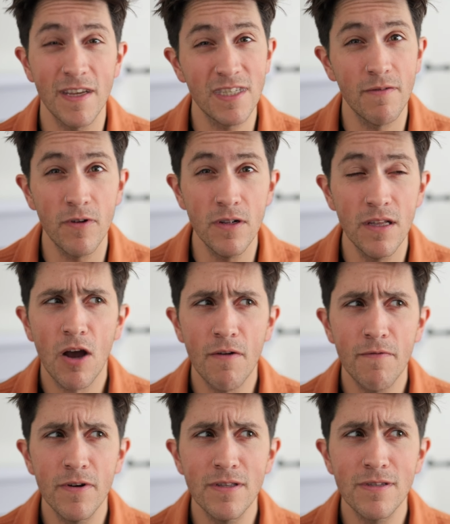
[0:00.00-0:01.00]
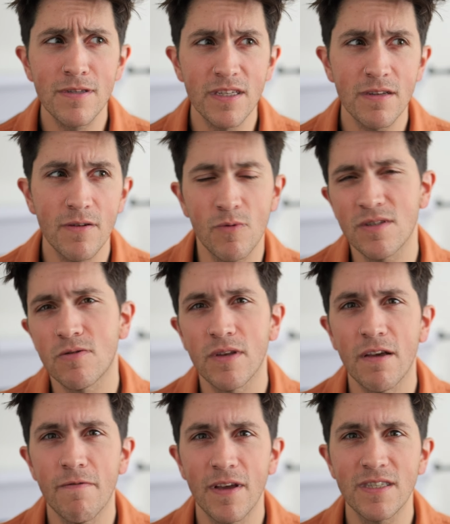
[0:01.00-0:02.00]
Festival conference. It wasn't
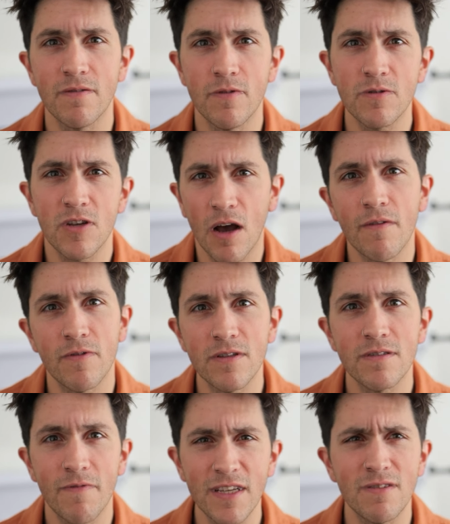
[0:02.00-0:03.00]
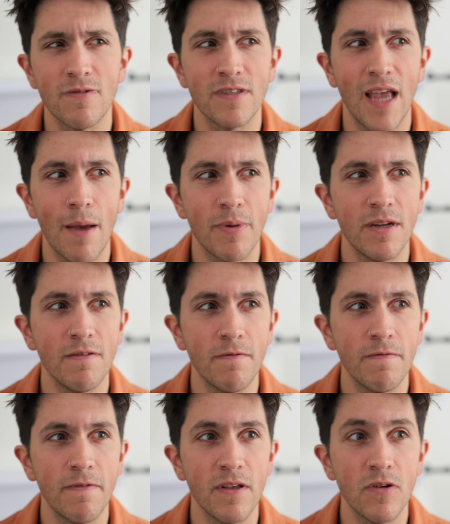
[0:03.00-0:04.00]
really a festival, it was a conference. Festivals happen
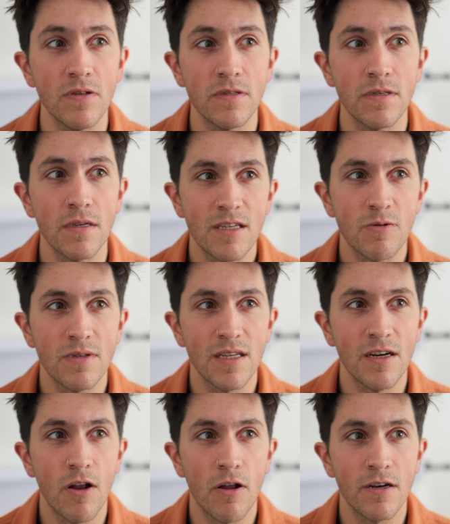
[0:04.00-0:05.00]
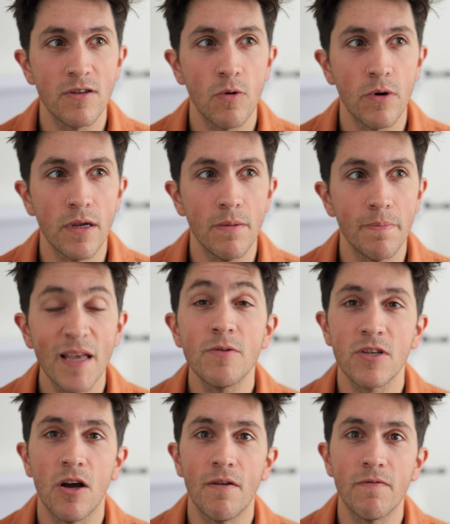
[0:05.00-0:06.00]
in fields. This was in an auditorium. It
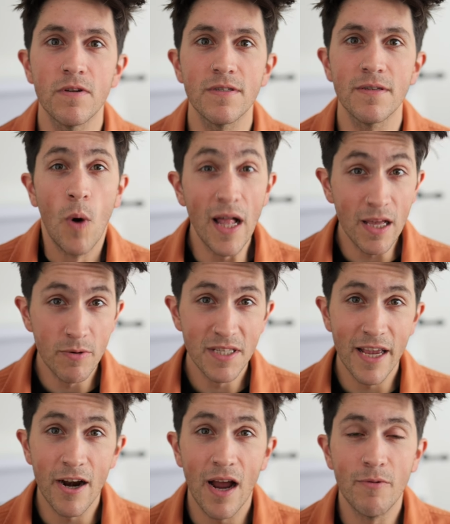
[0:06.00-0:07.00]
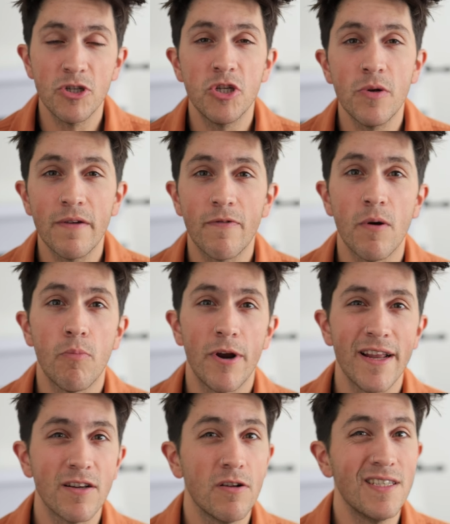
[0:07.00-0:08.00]
was a conference. While I was there, I was shooting for a
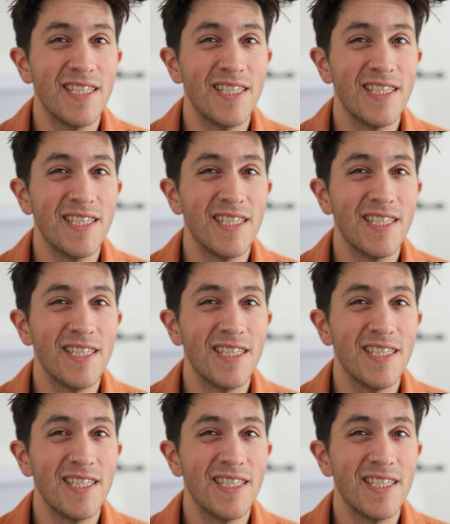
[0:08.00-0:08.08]
brand